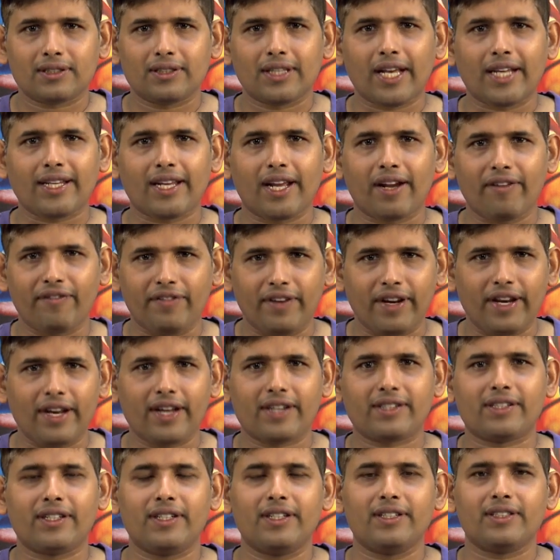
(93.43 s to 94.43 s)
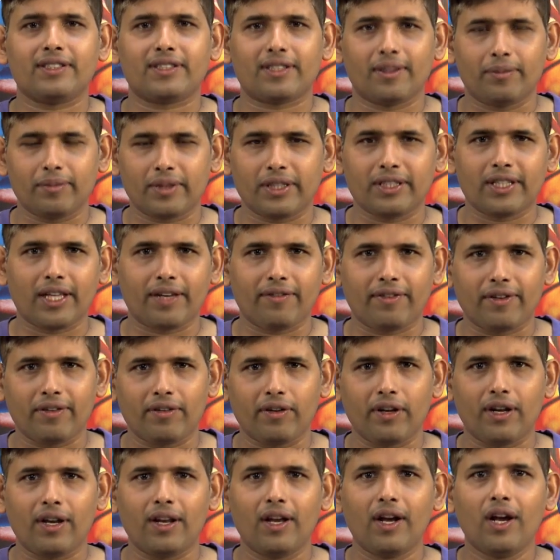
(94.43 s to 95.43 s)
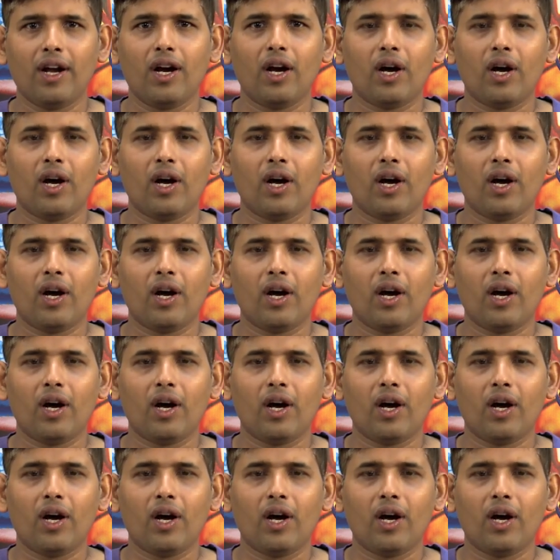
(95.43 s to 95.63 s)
that have direction is something that we will